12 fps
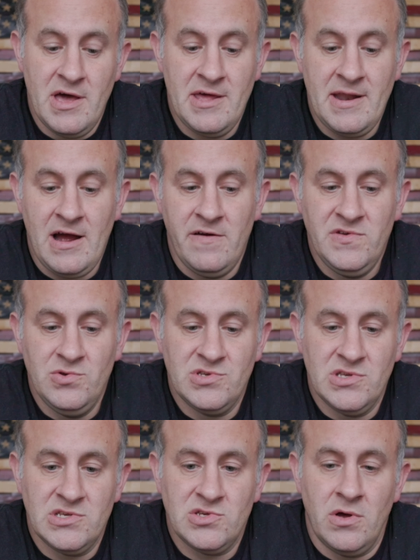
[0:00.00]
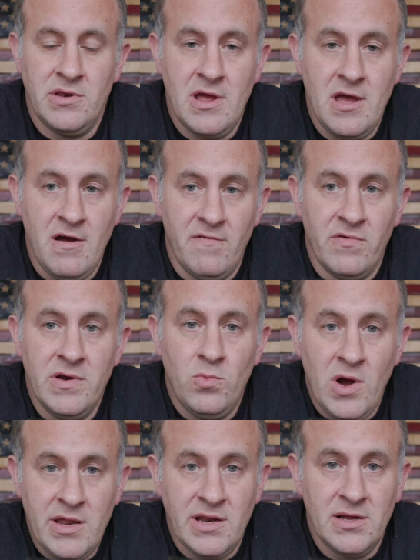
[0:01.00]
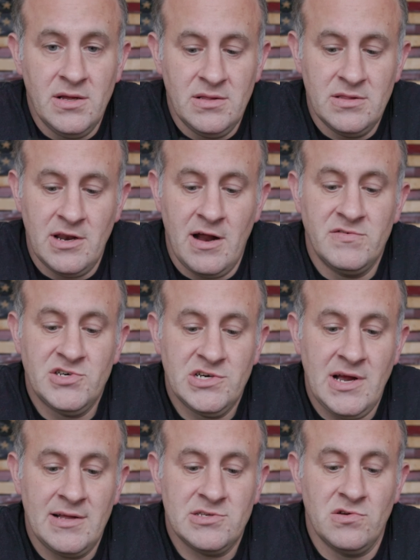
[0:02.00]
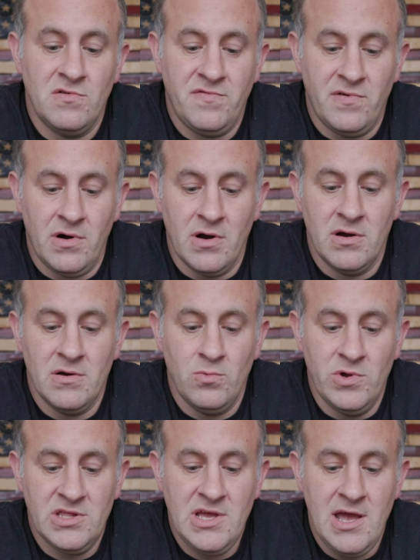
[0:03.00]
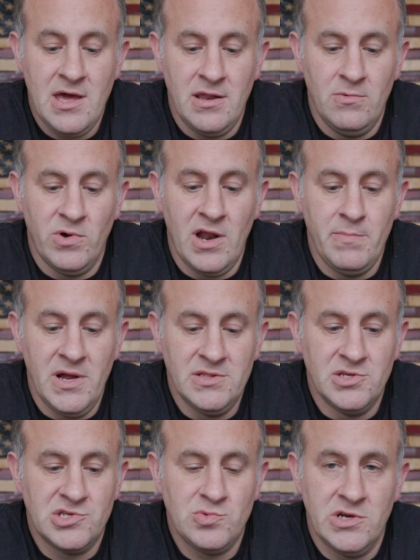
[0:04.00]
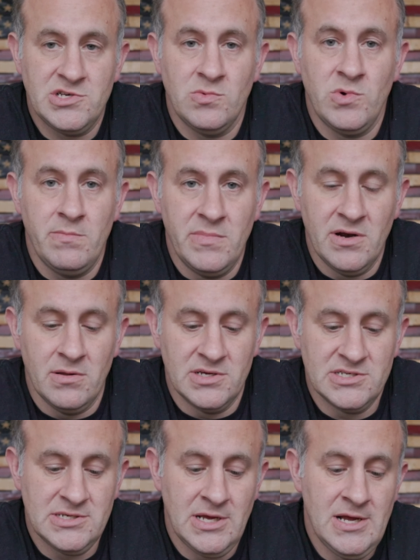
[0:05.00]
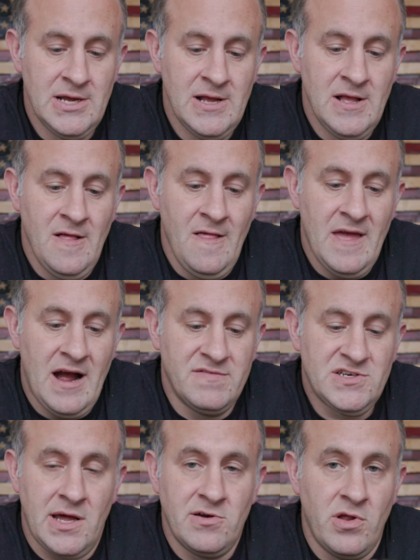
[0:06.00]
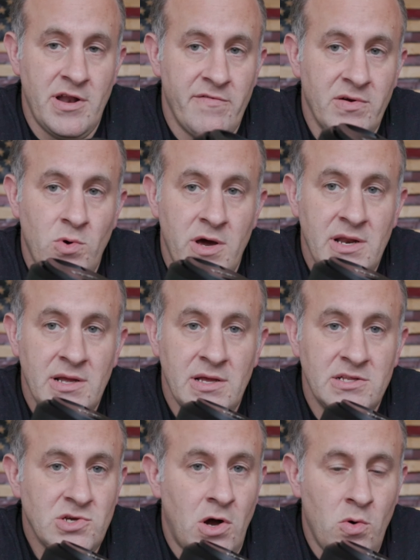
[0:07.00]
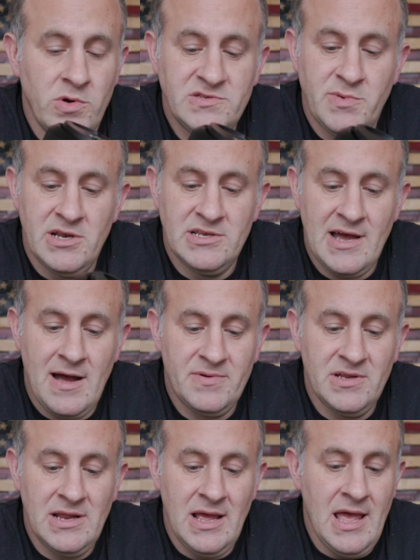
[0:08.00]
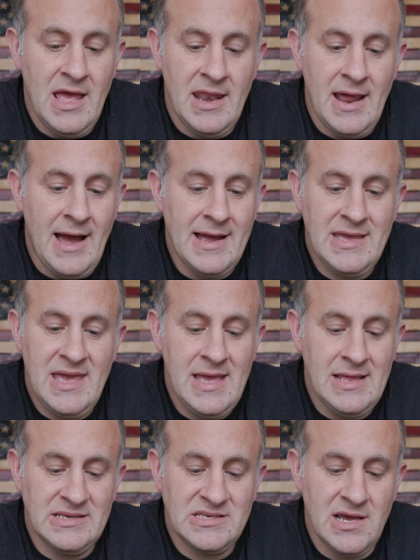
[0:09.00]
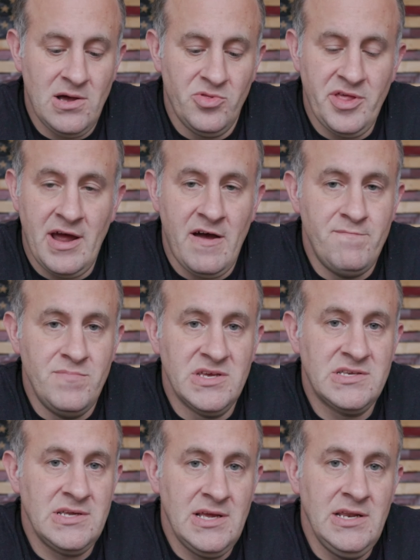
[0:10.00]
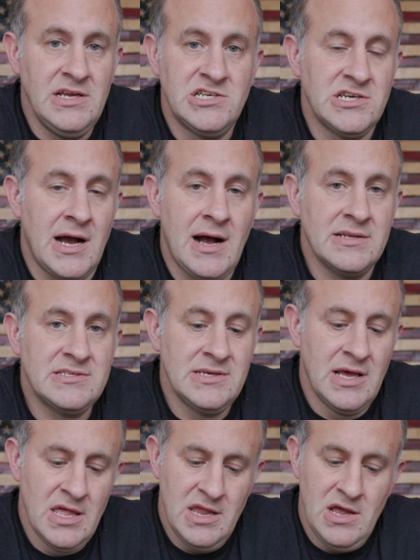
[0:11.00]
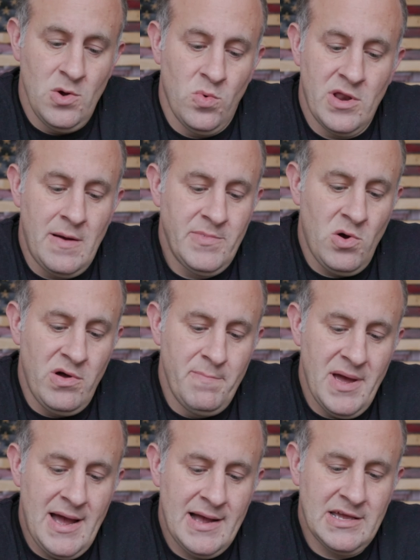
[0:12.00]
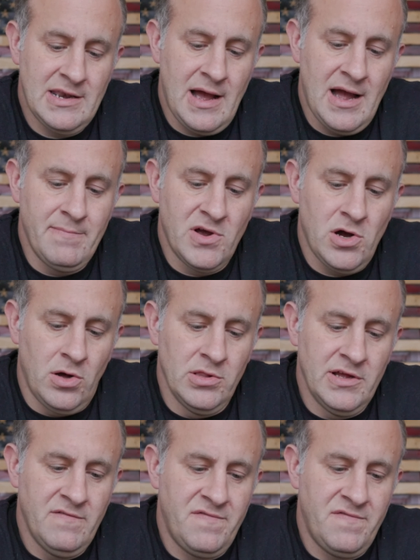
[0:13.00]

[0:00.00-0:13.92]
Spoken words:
And I've used this on every wedding that I've shot so far with Canon. When I made the switch and went mirrorless, I've shot it on every wedding. It's always been adapted, and I can't tell that I've missed any shots. When I'm going back and I'm culling